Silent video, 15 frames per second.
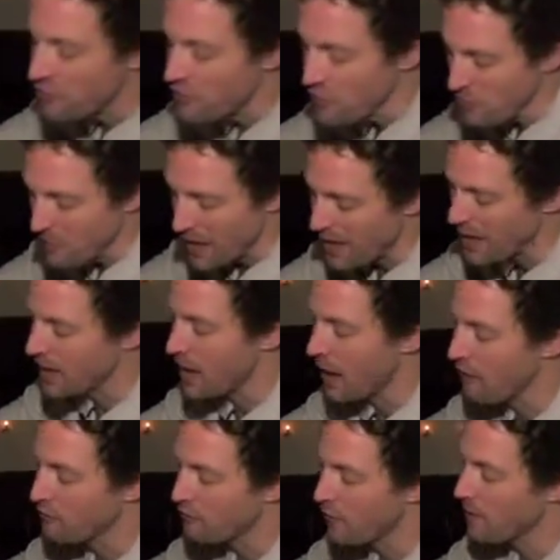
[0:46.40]

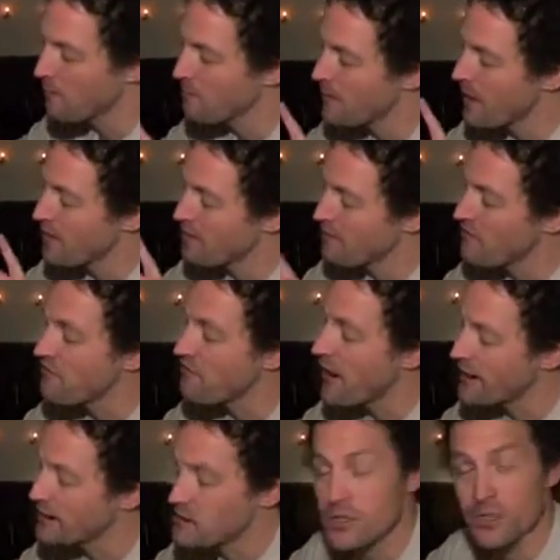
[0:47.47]
Fumé from the
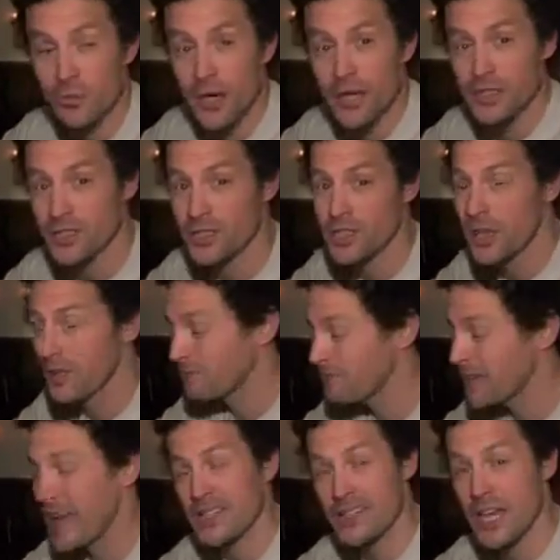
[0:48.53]
finest range
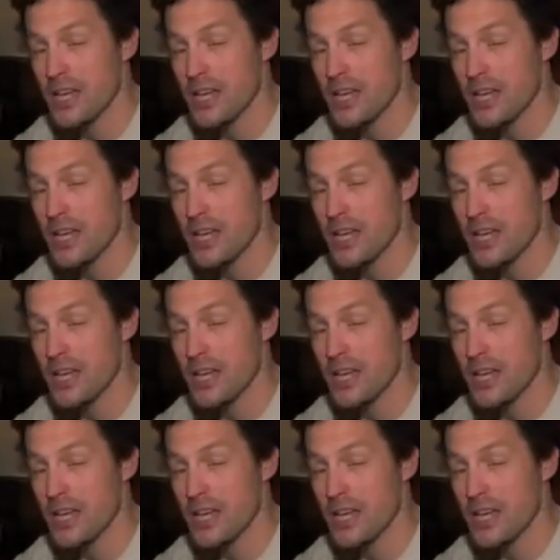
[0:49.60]
at